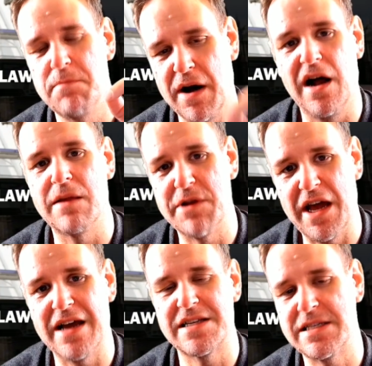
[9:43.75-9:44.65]

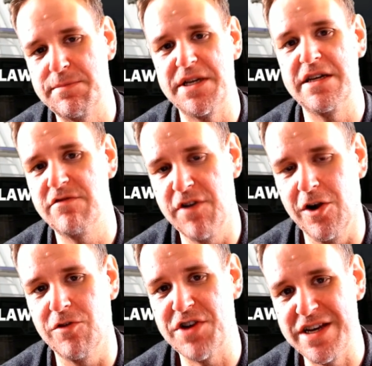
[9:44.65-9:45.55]
Parliament has to be involved.